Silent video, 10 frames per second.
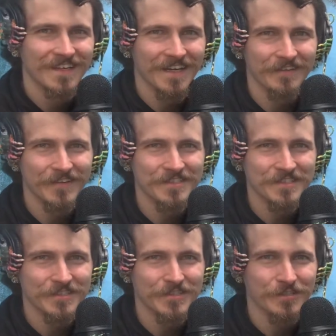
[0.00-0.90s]
And
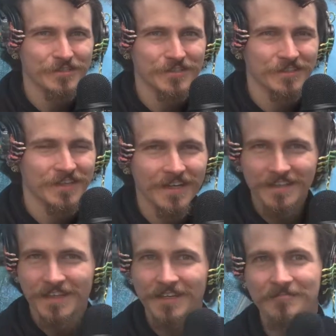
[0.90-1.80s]
eventually shows
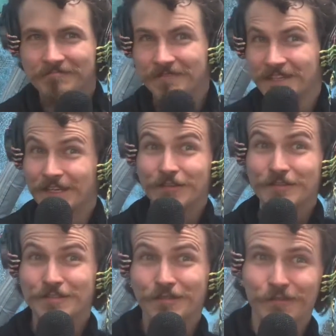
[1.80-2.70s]
Sherlock, like, here
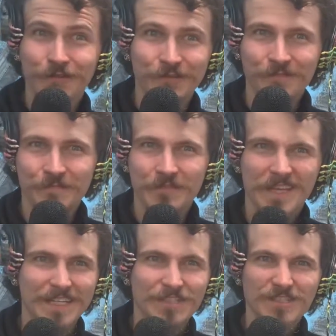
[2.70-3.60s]
is the room,
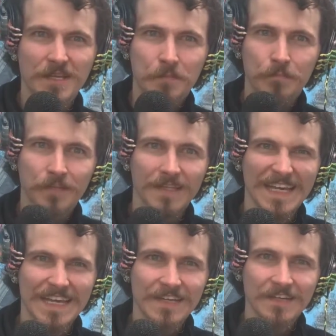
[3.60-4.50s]
and it's just a
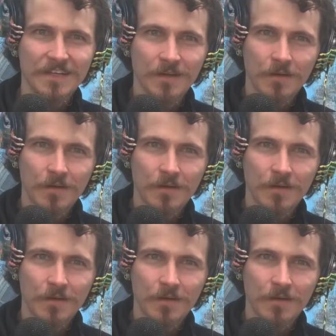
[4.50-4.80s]
blank